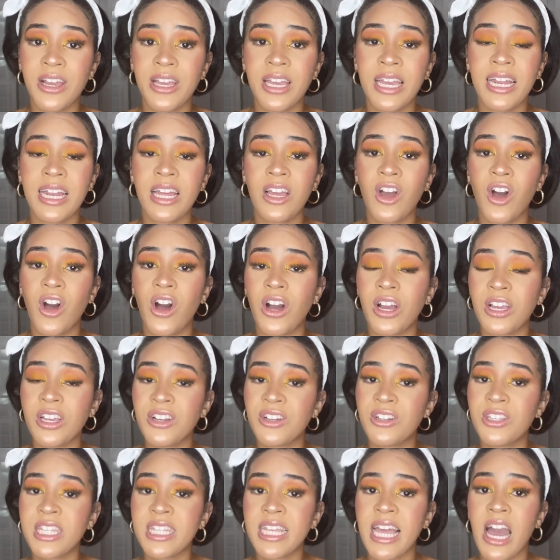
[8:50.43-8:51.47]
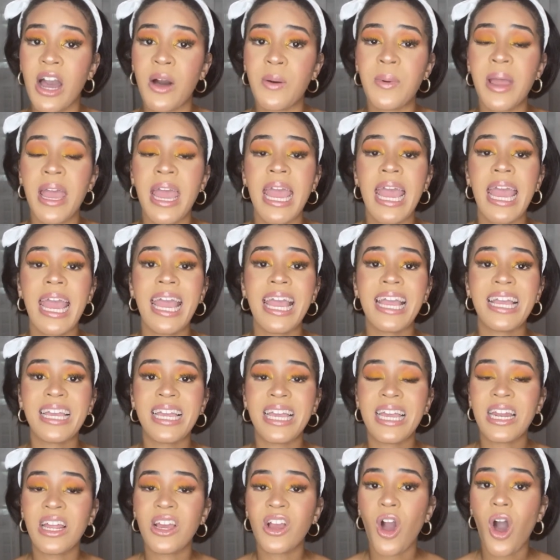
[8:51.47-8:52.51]
getting on your scalp and
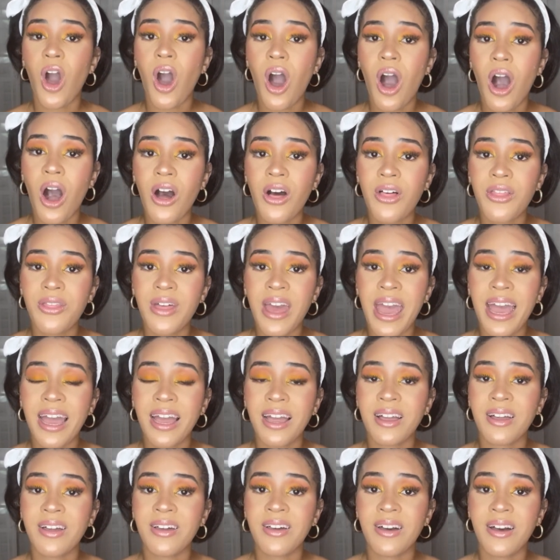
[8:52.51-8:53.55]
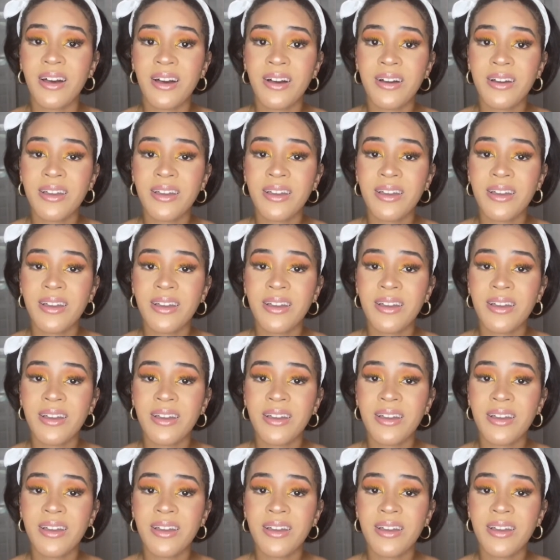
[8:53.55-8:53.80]
getting all that gunk